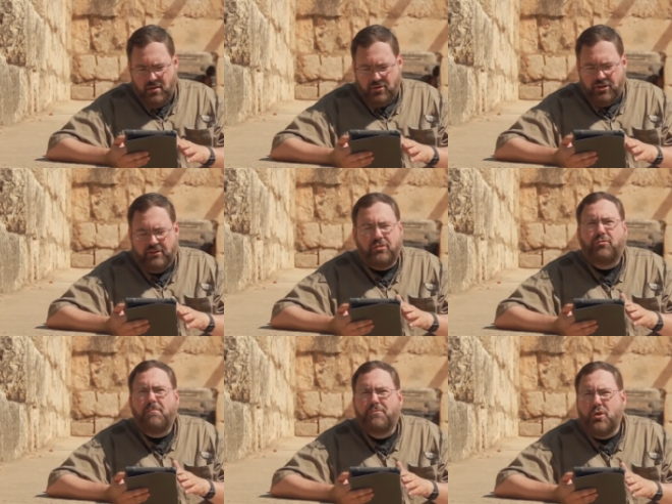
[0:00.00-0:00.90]
Jesus
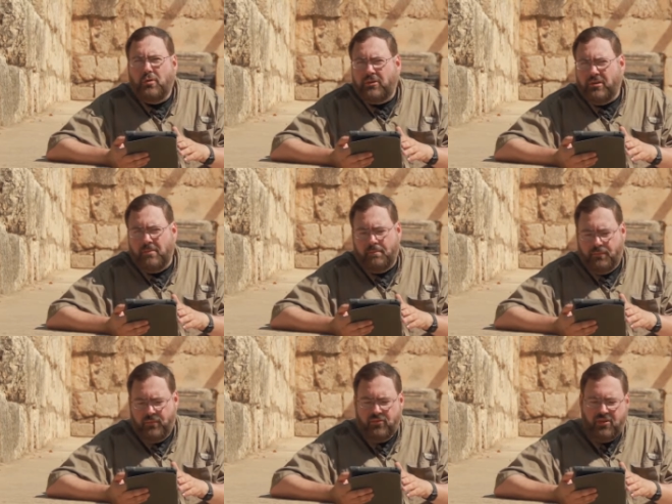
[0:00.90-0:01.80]
rebuked him,
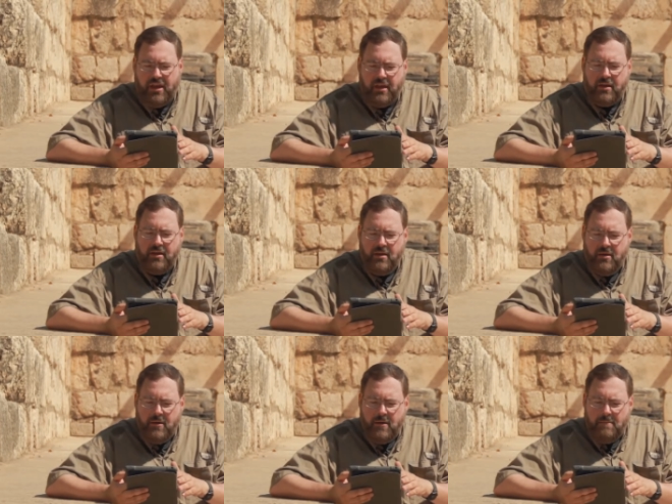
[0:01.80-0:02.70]
saying,
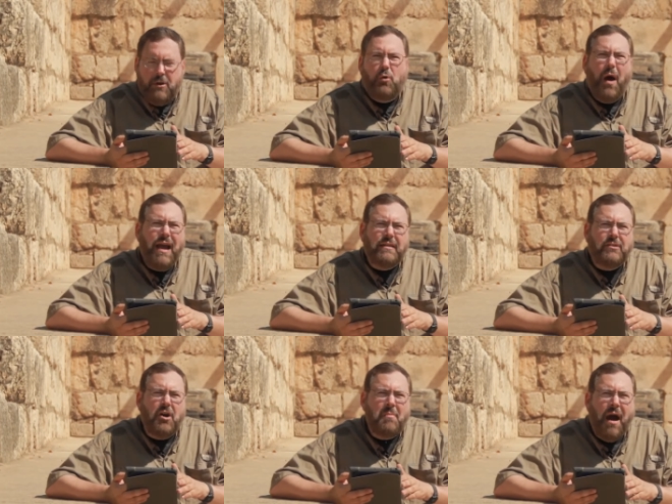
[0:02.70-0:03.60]
Be quiet and
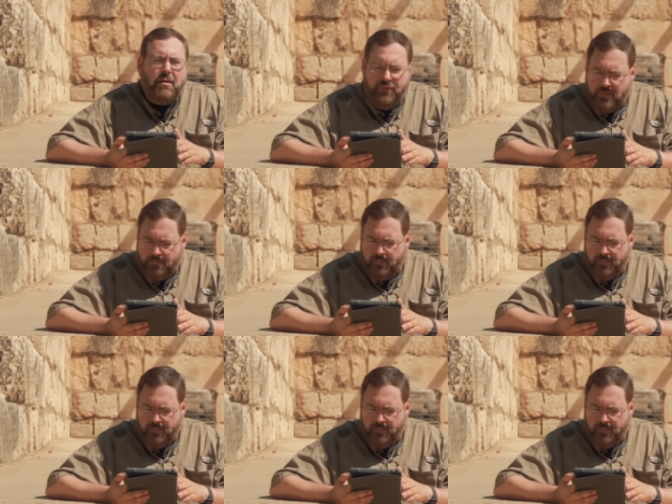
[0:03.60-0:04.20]
come out of him.